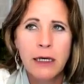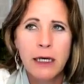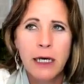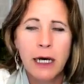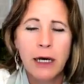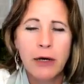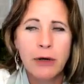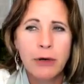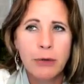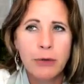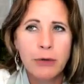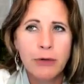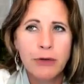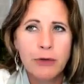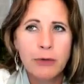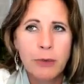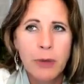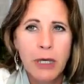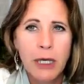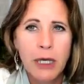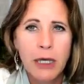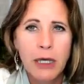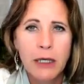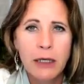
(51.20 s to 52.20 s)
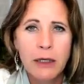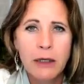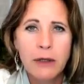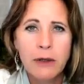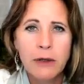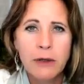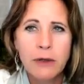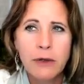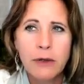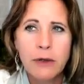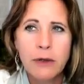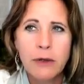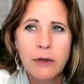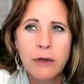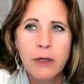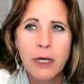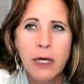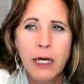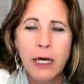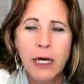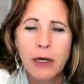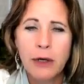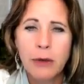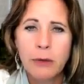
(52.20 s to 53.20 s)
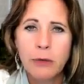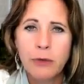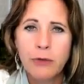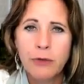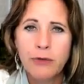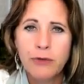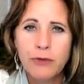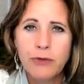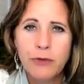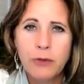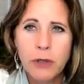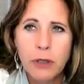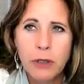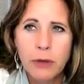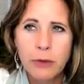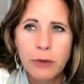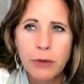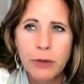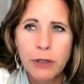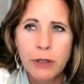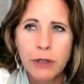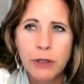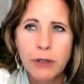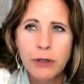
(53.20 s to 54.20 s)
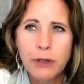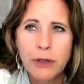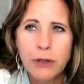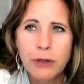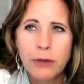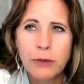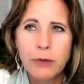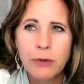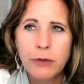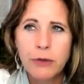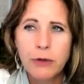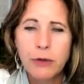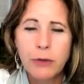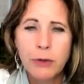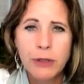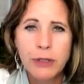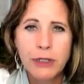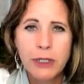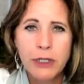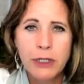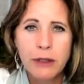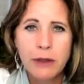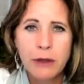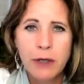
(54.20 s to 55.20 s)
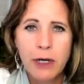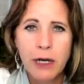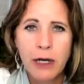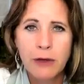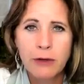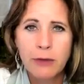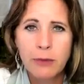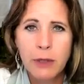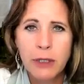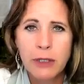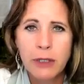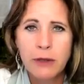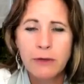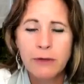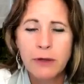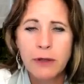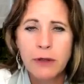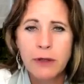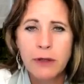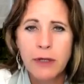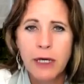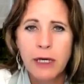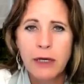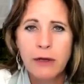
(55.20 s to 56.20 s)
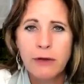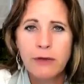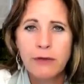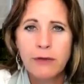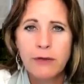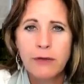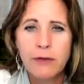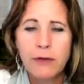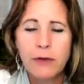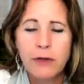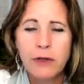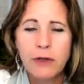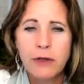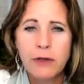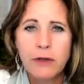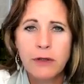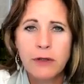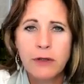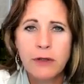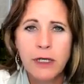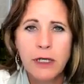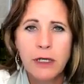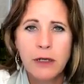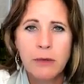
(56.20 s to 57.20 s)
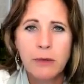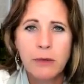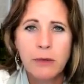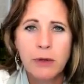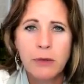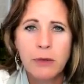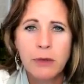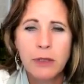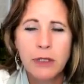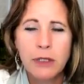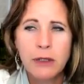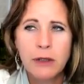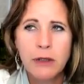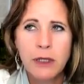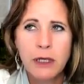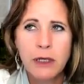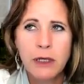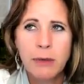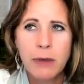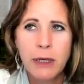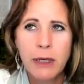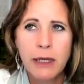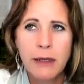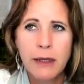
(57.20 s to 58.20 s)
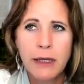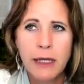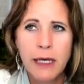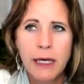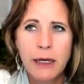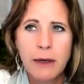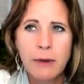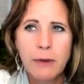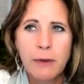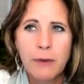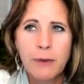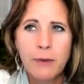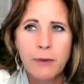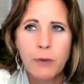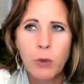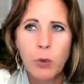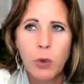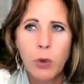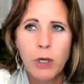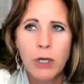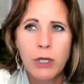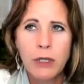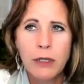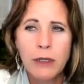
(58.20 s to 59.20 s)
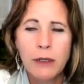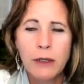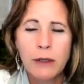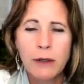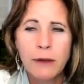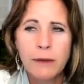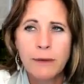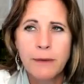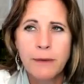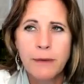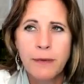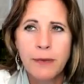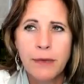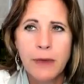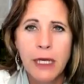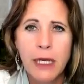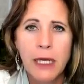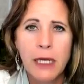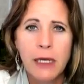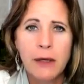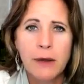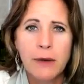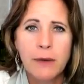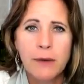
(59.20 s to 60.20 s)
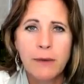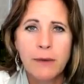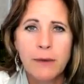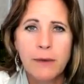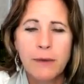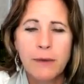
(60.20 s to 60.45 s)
how to respond, how to move forward with a particular aspect of your life. Just take a moment to think about that one thing.